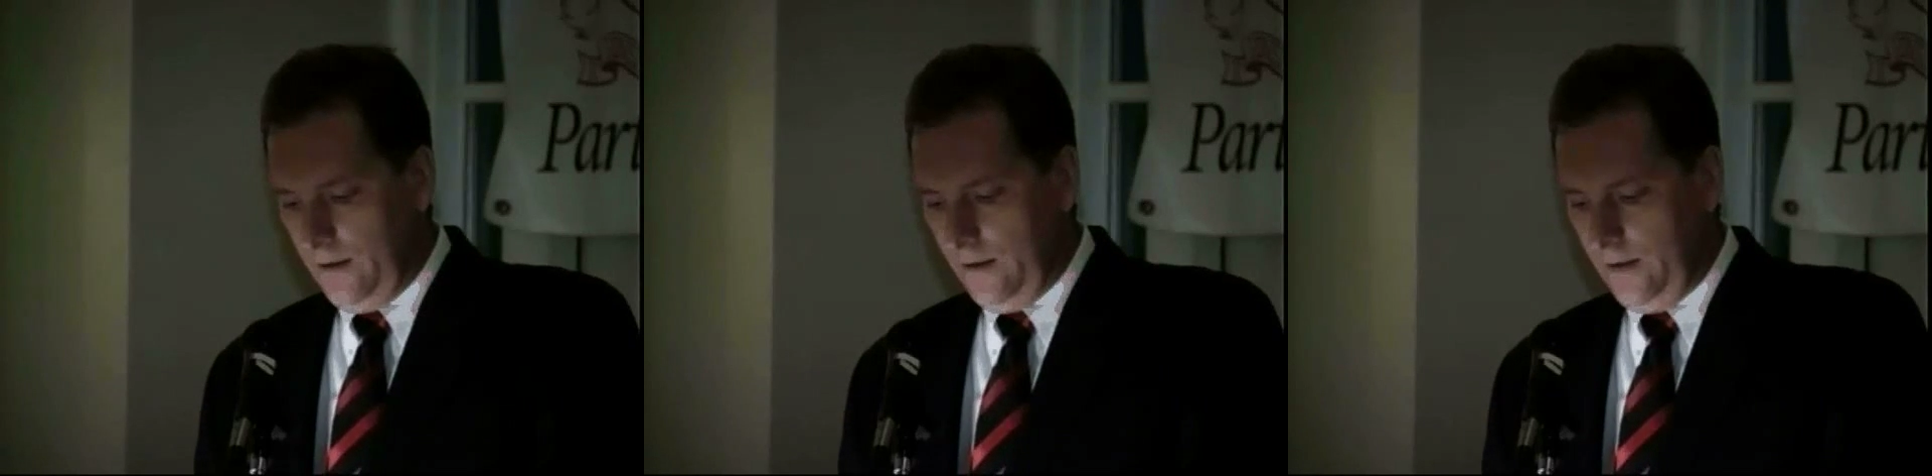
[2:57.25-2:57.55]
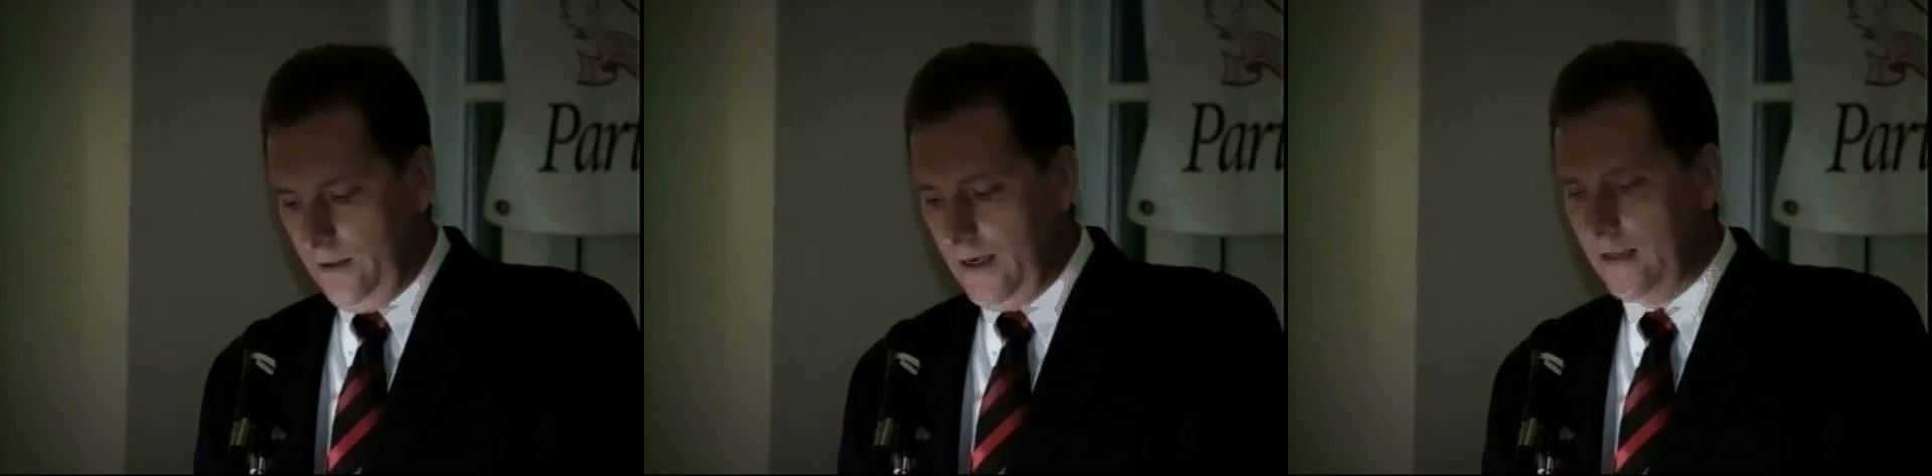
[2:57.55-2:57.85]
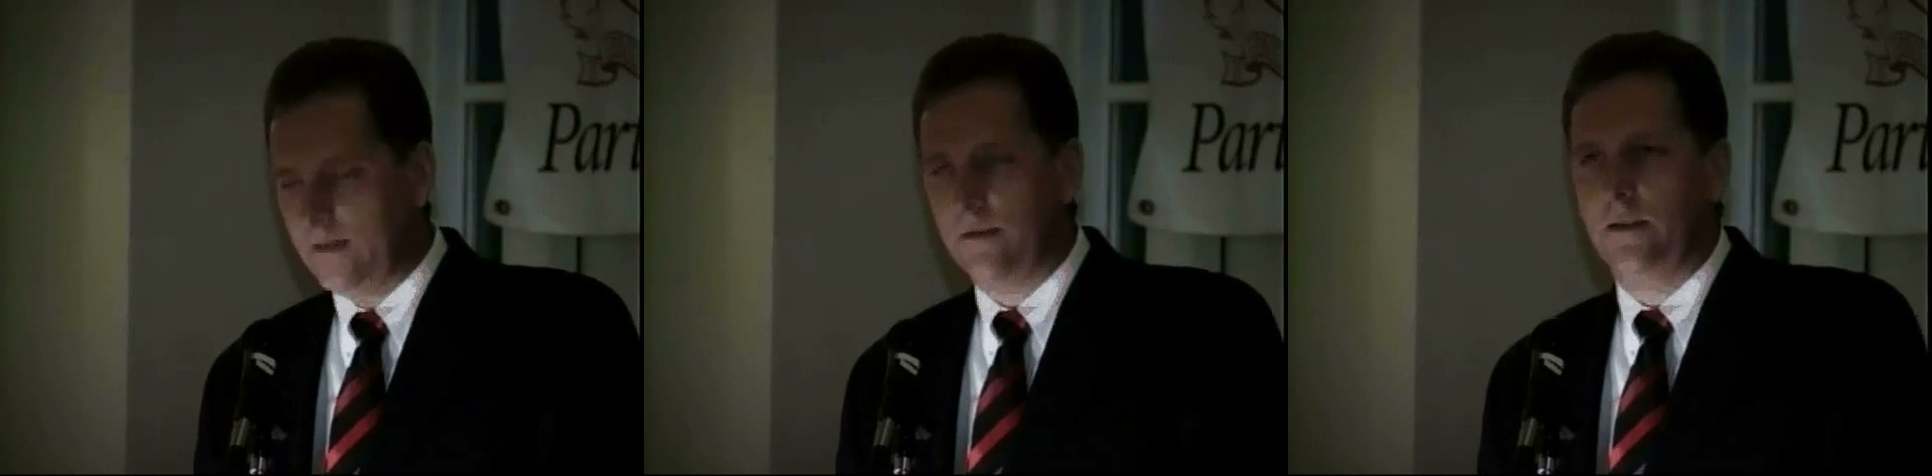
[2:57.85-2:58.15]
and they
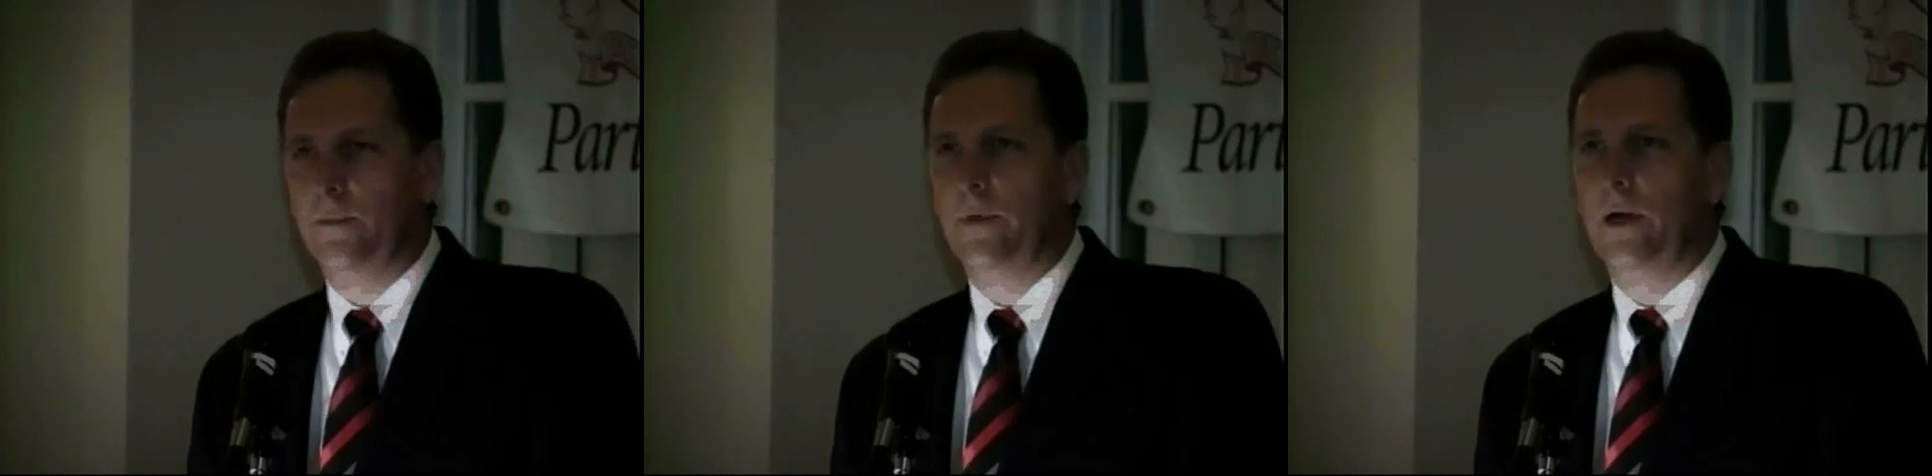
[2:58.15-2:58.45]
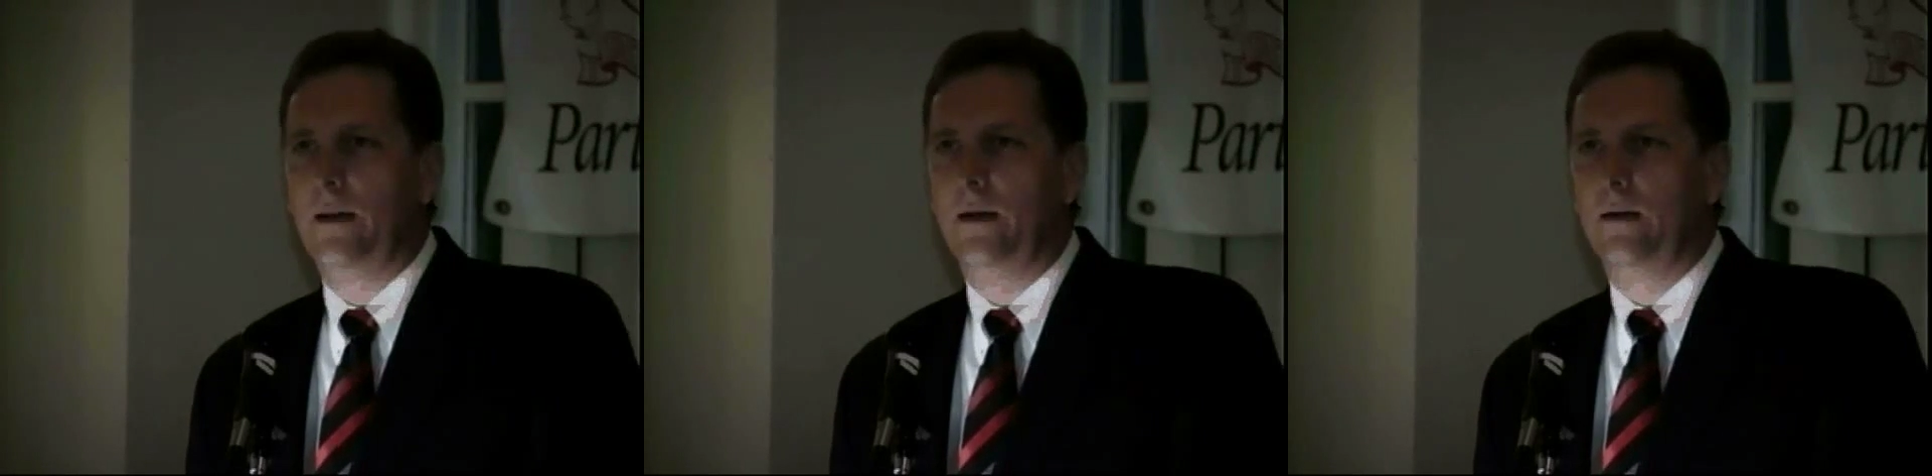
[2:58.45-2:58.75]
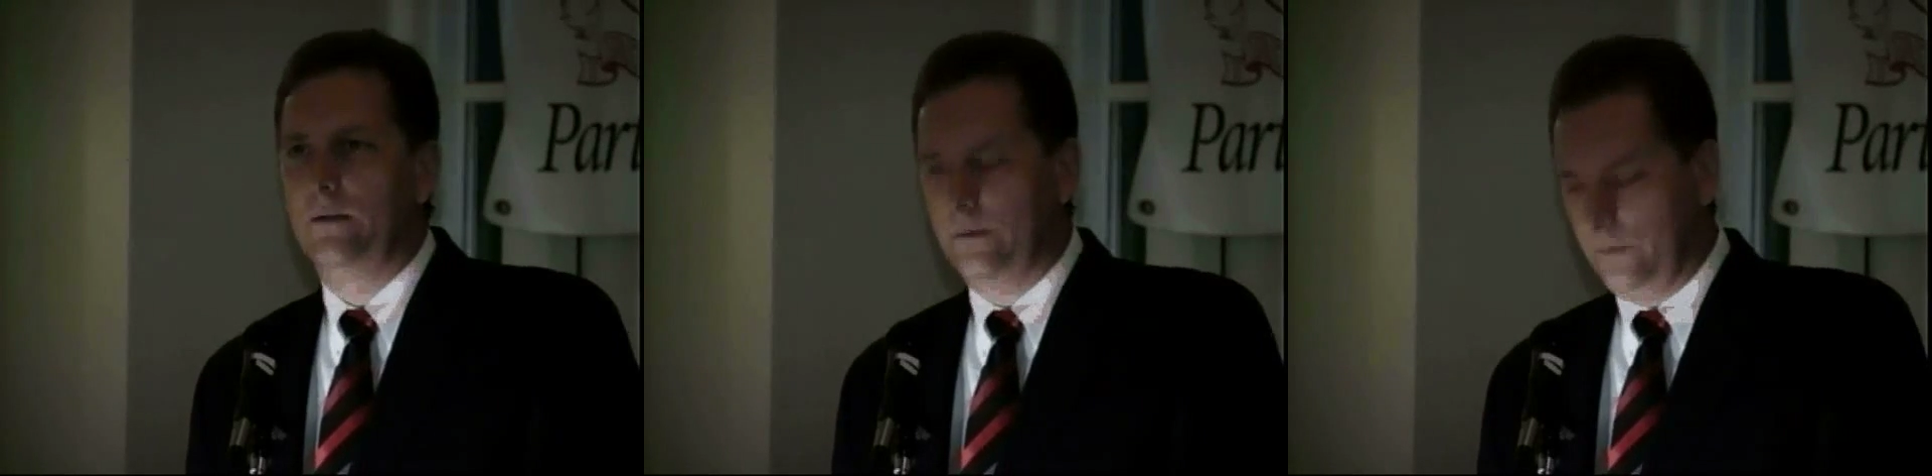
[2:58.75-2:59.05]
constantly apply
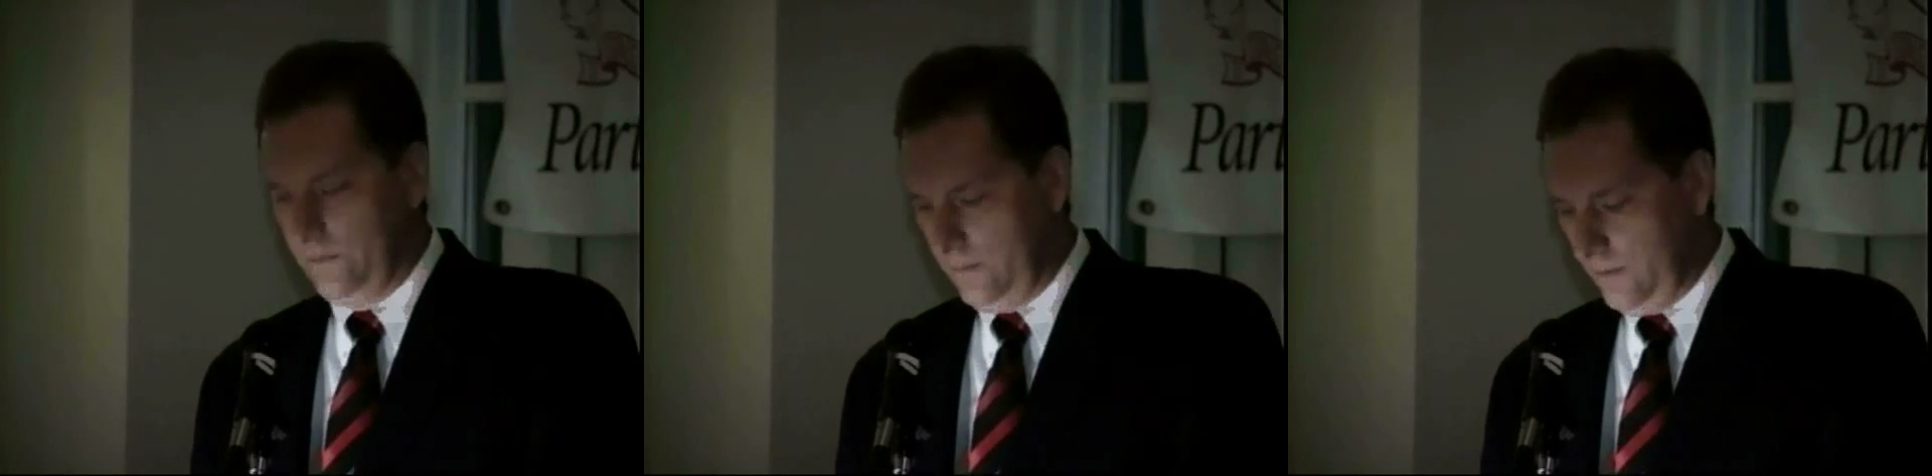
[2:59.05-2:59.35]
that to